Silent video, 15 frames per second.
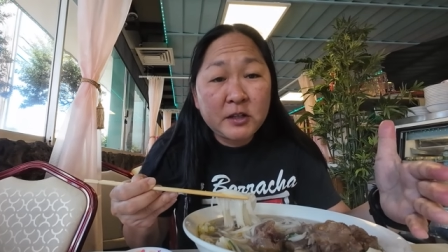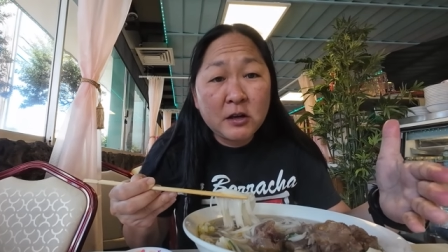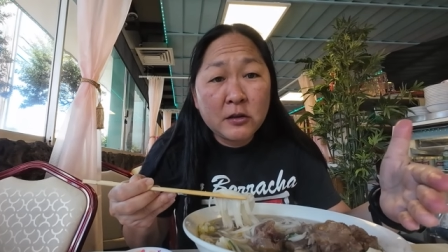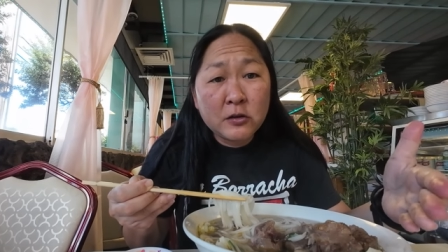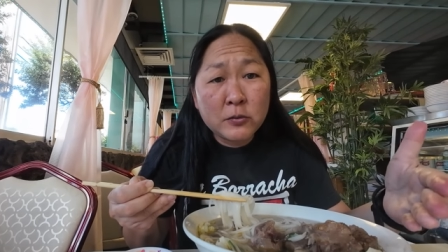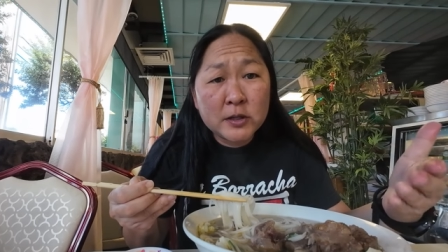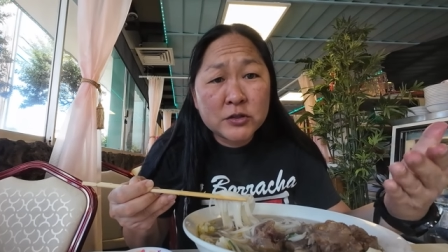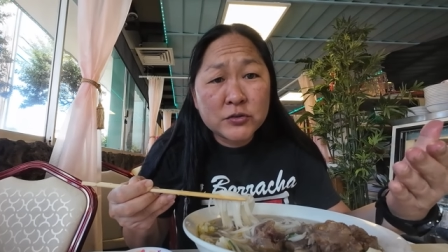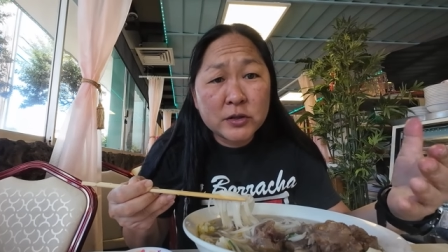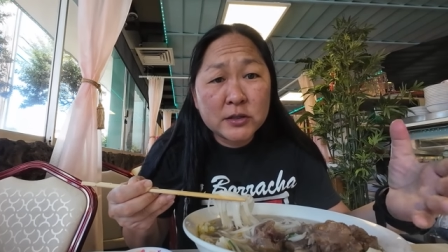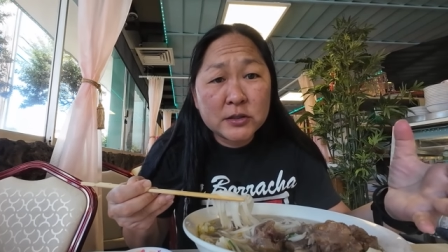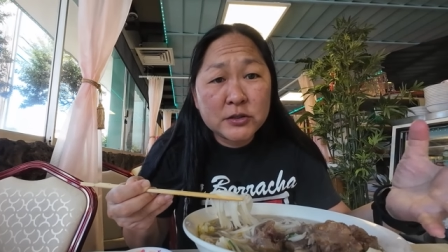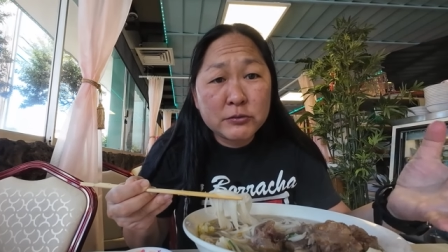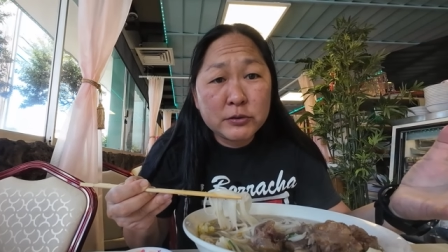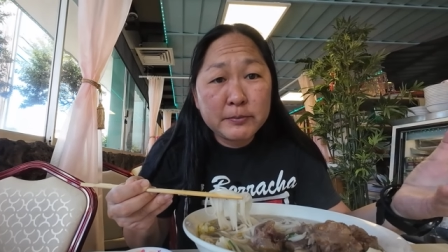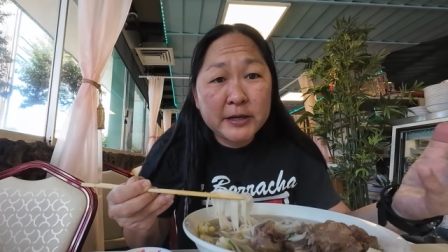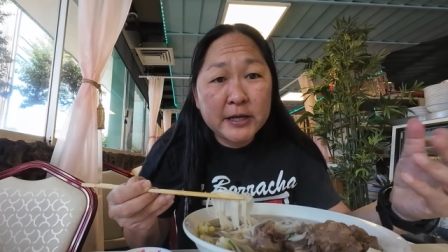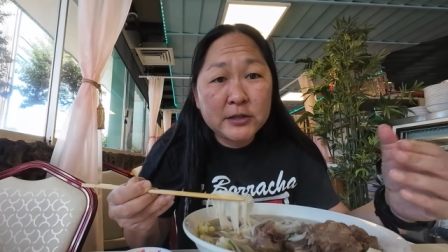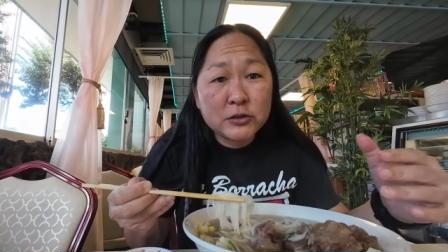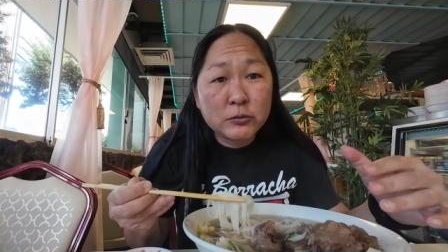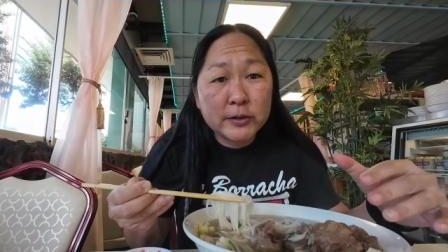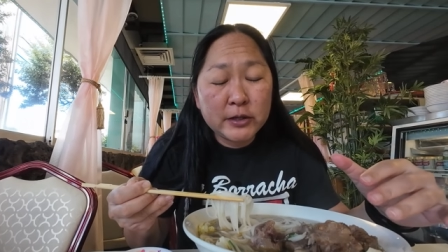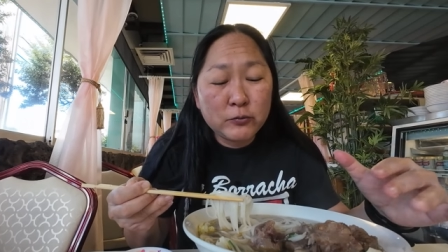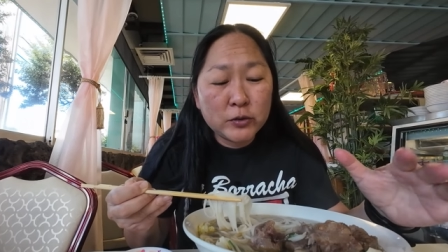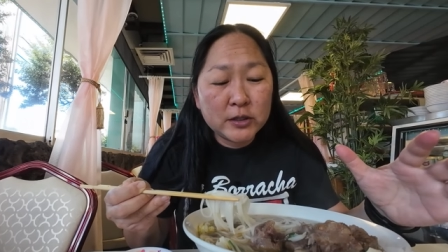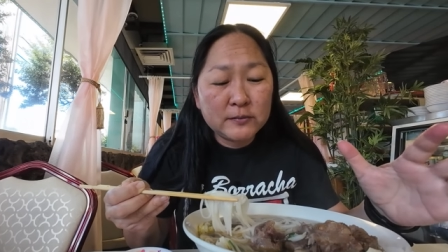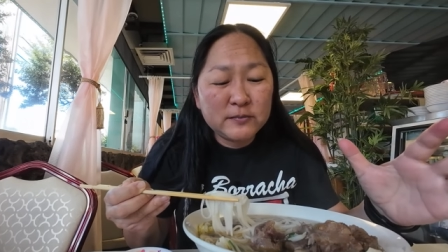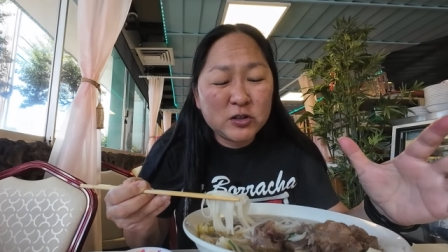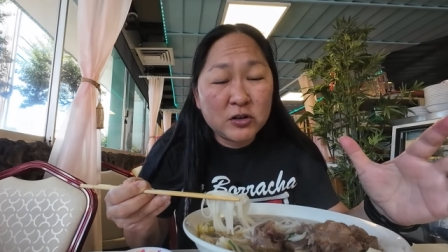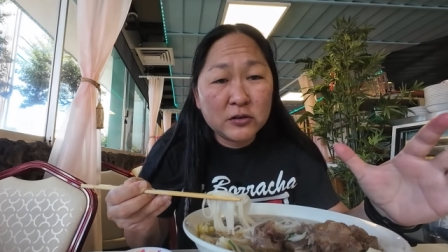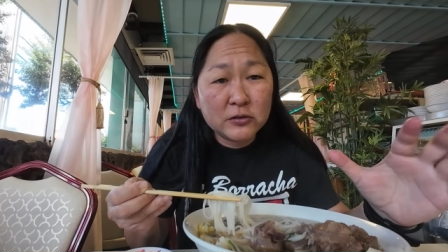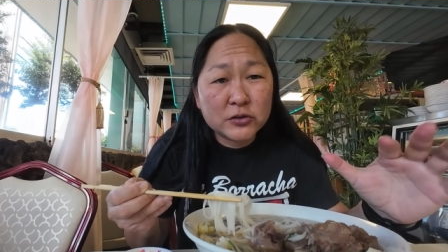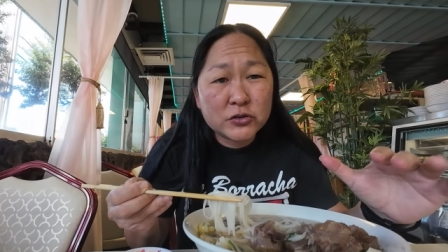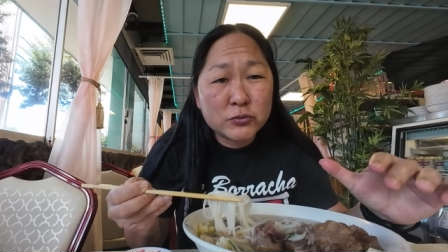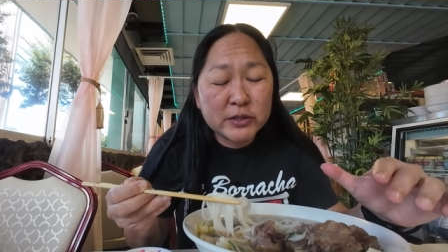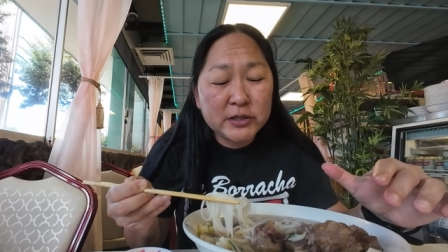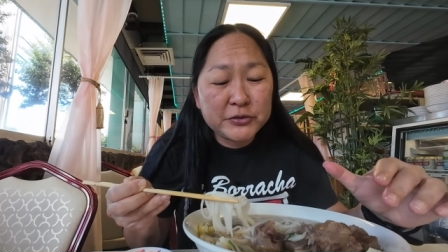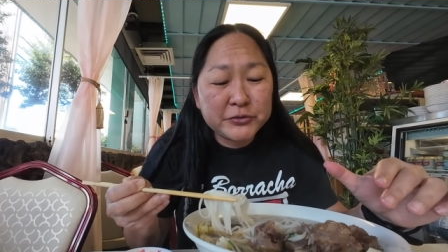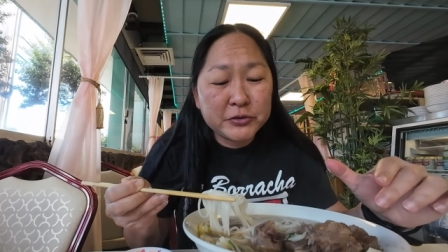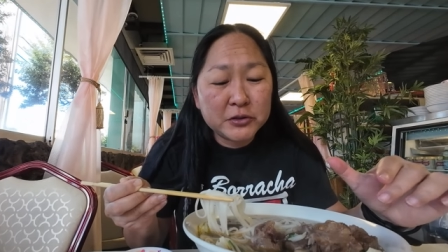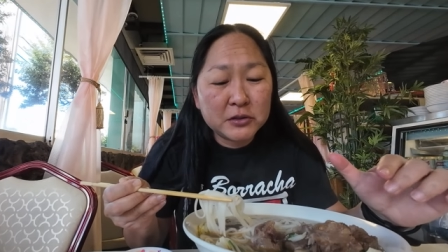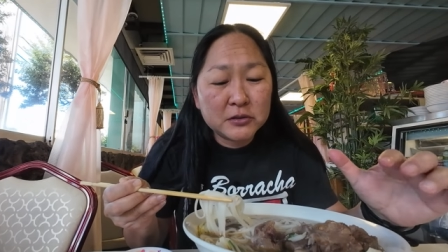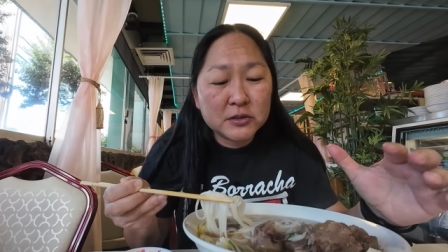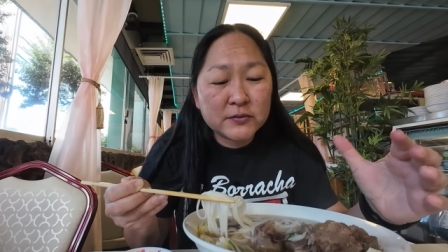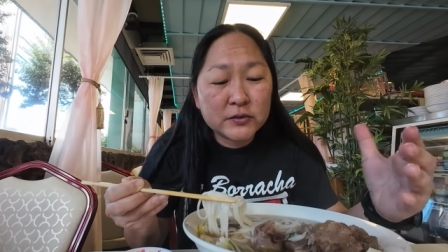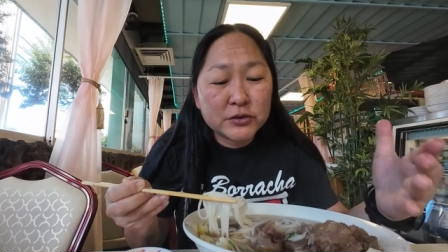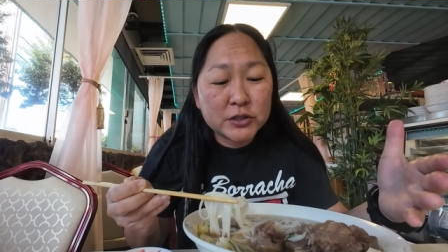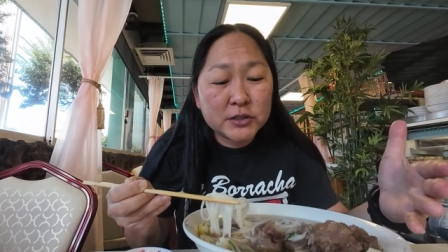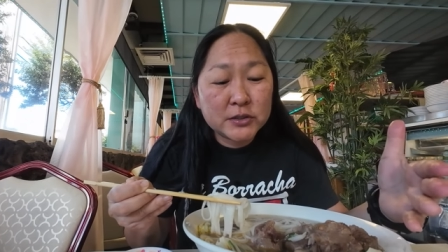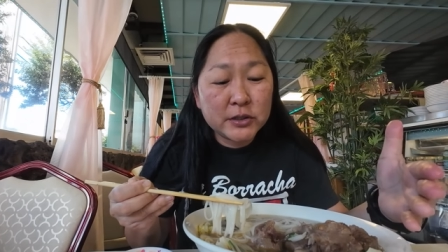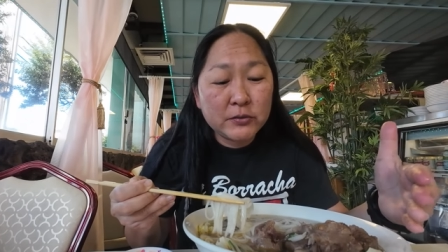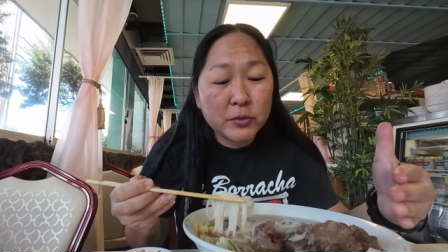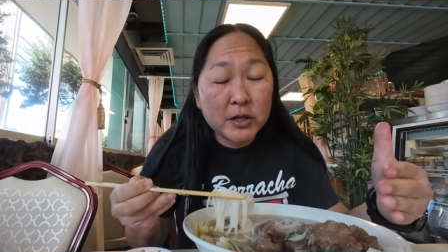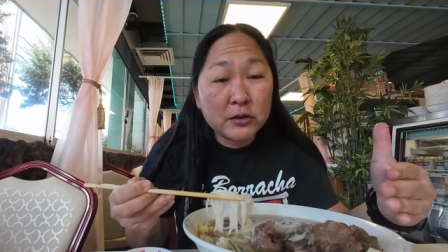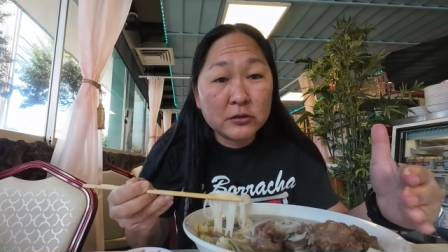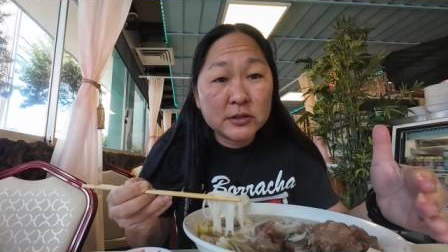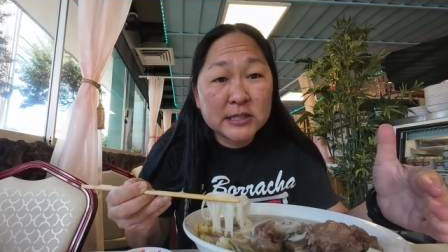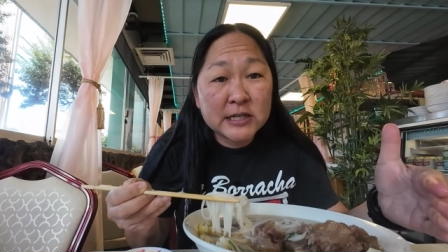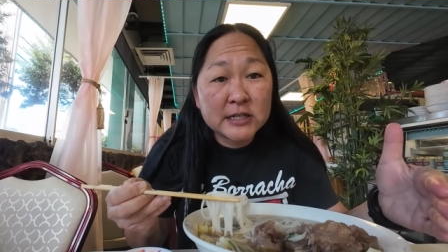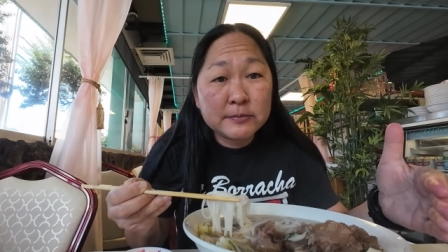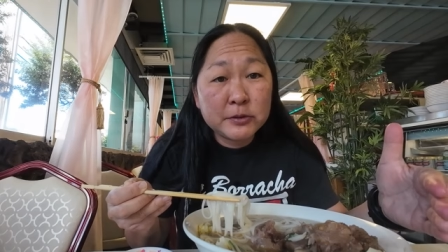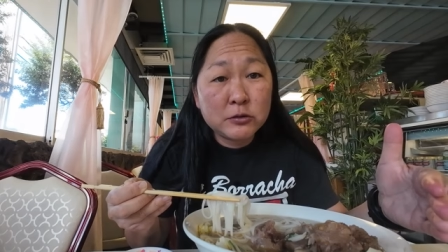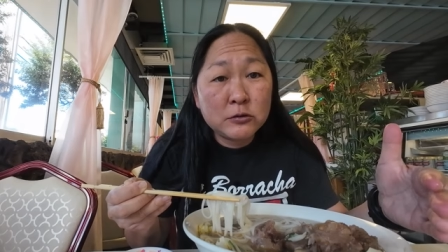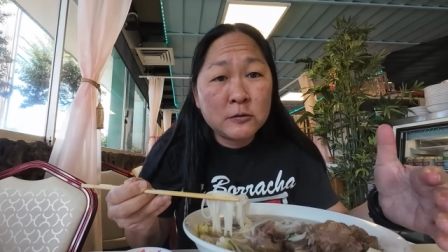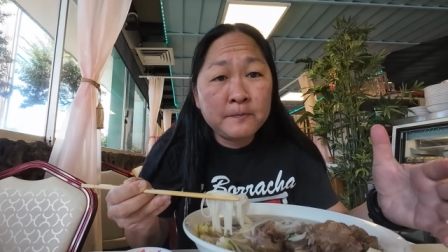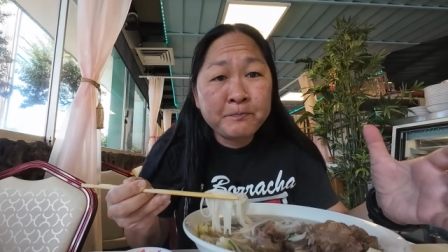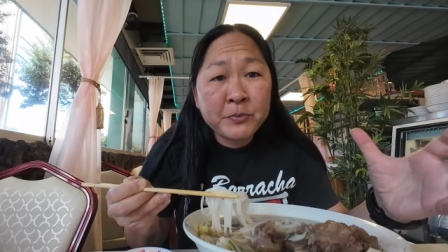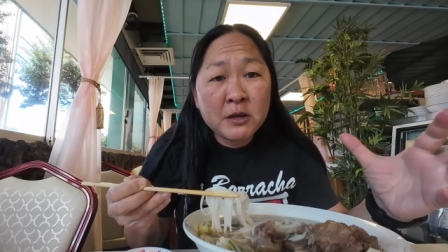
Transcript: other restaurants, you would pay $21, $22 for just a regular size bowl.